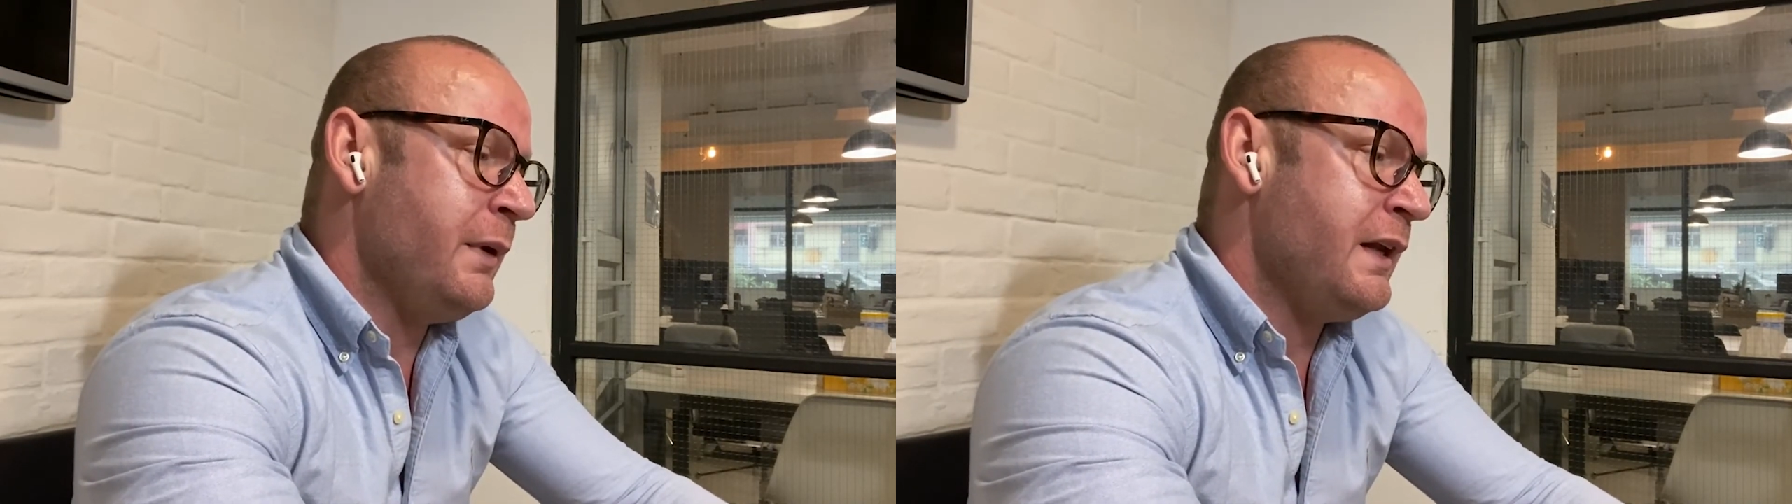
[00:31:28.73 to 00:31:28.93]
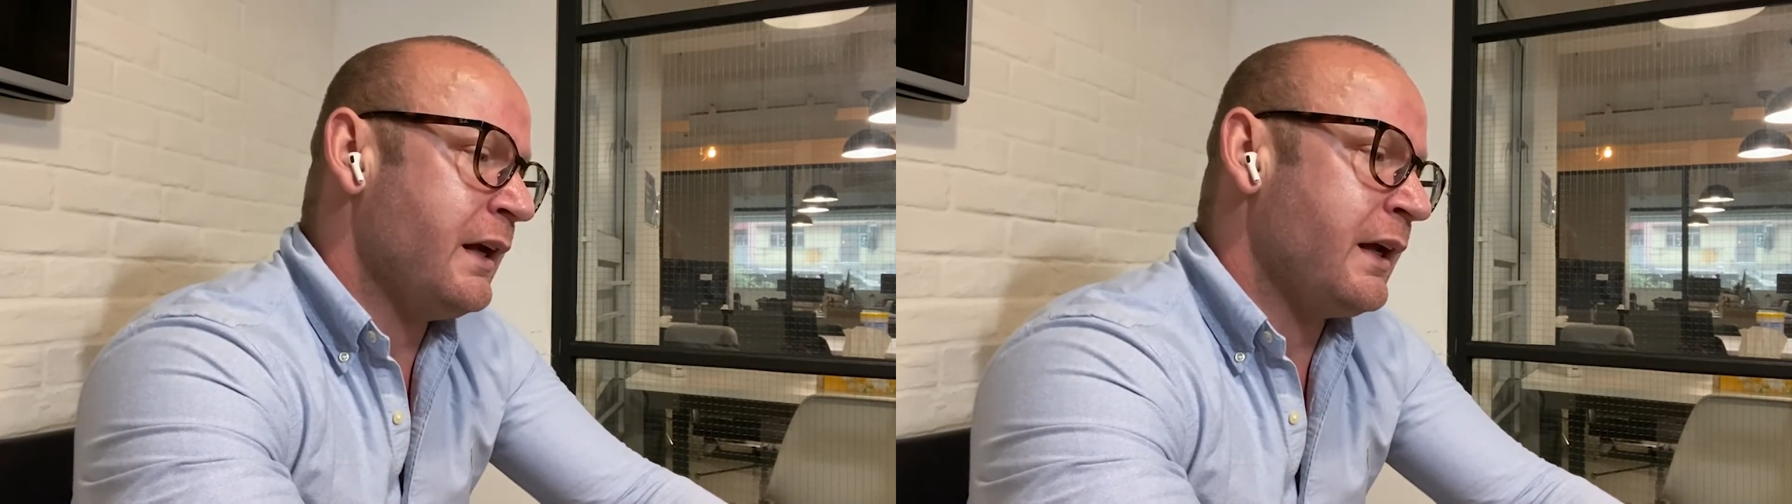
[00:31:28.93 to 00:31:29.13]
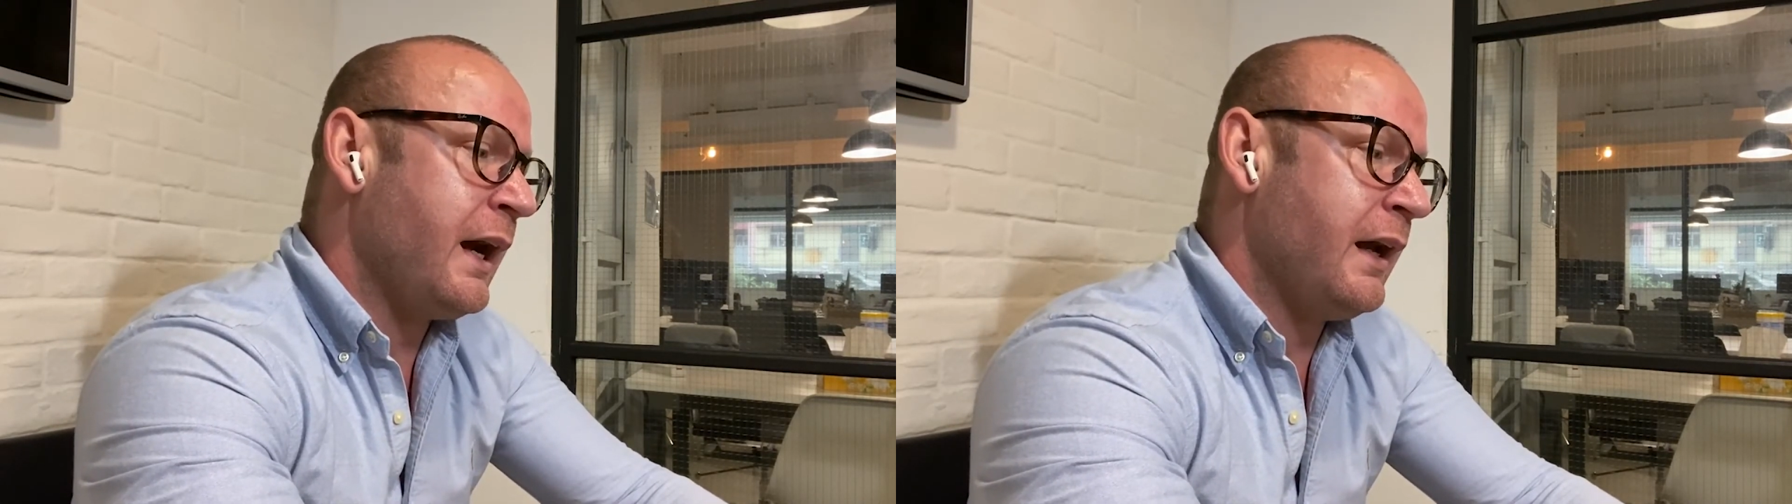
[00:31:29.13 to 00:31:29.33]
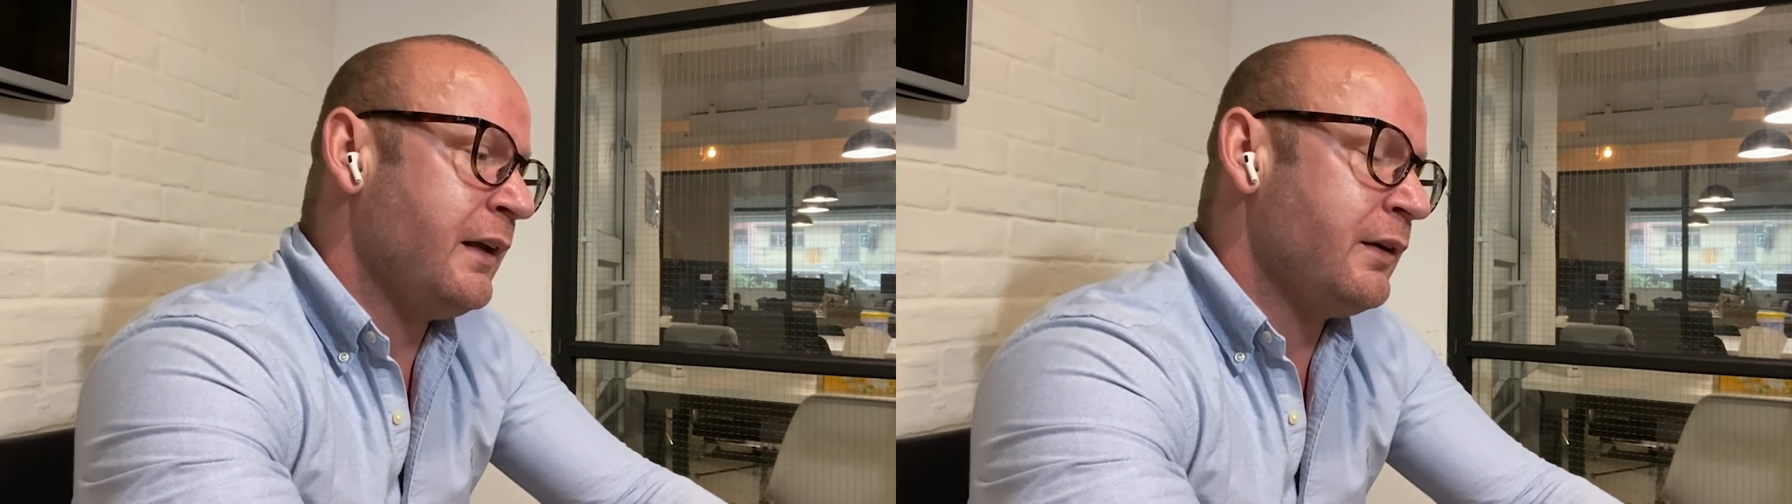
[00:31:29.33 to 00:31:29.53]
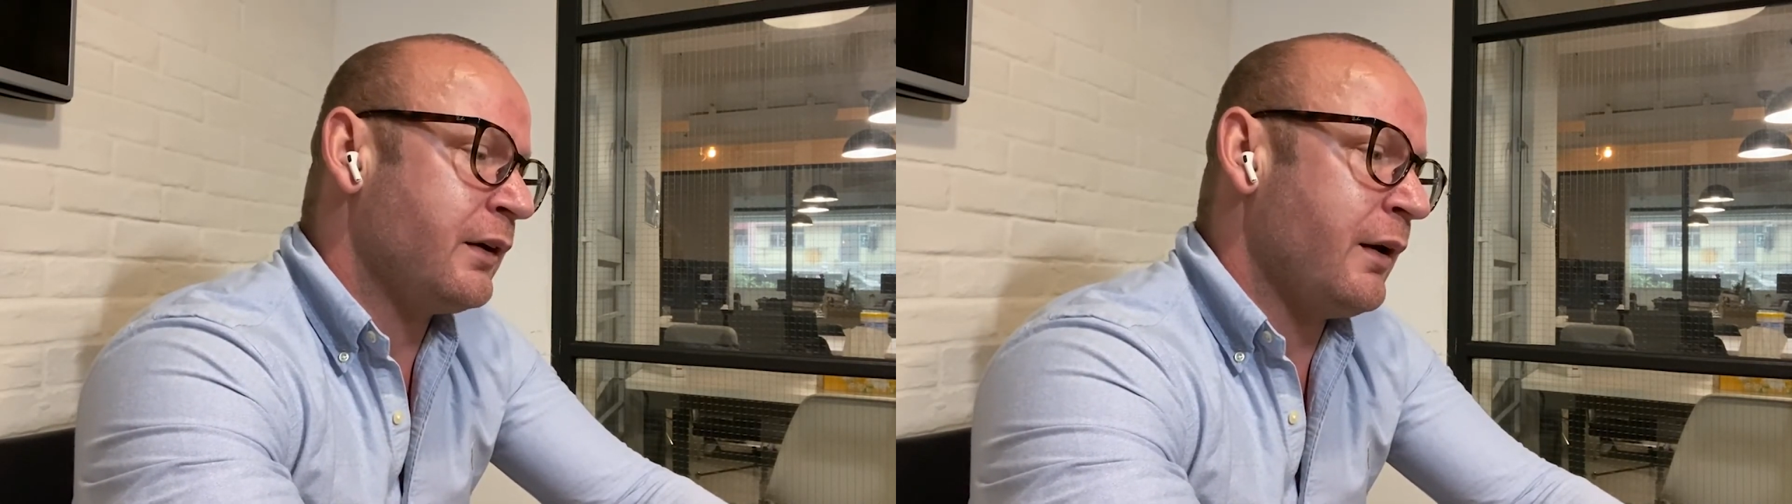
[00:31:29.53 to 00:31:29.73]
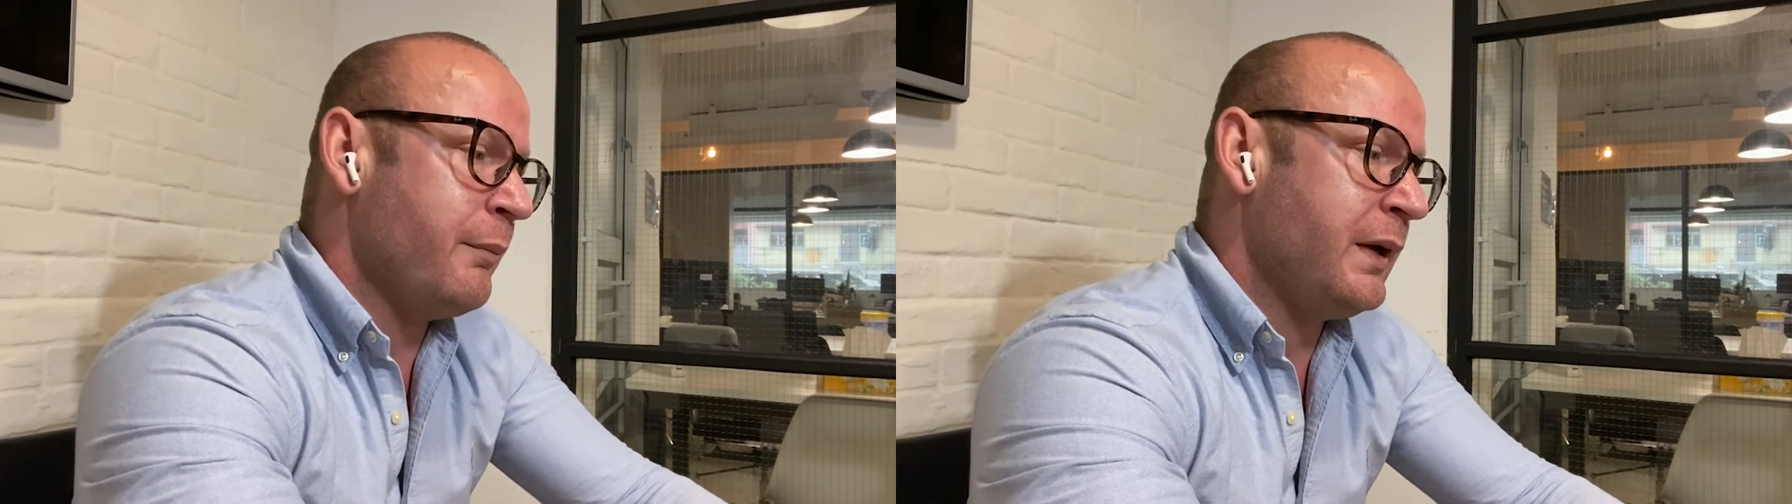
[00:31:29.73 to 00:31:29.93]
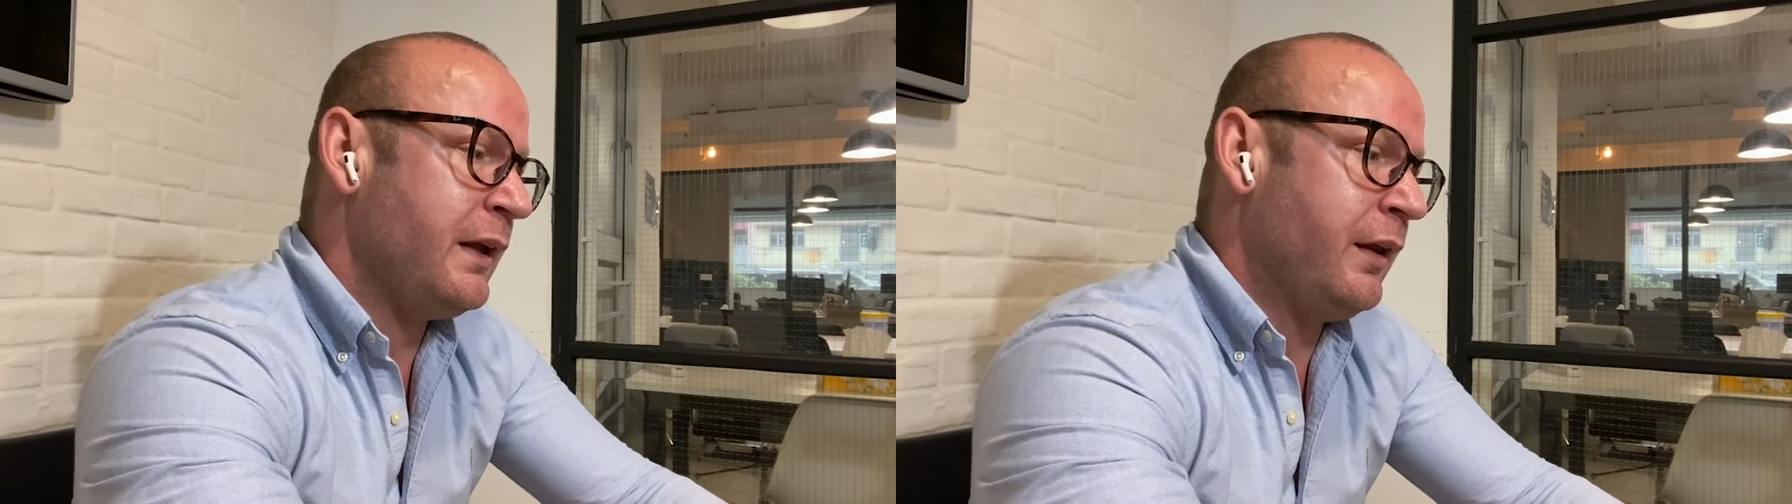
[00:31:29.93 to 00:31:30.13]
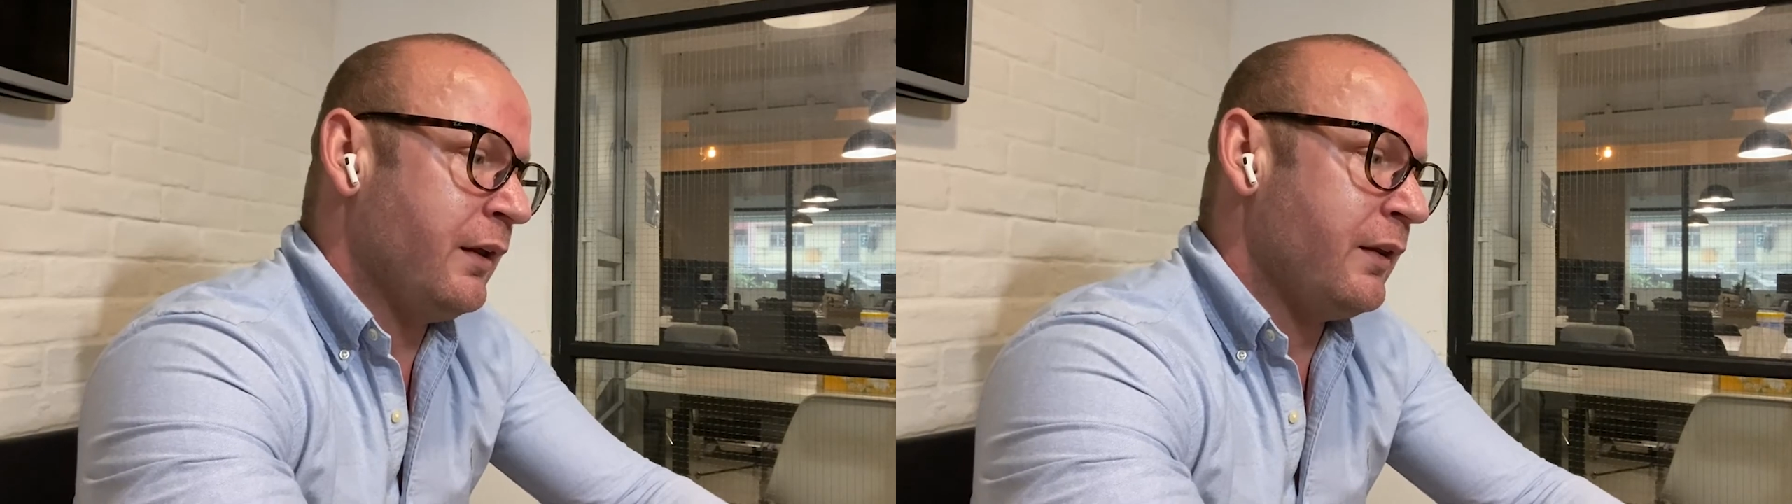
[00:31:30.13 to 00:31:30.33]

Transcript: media guy in your company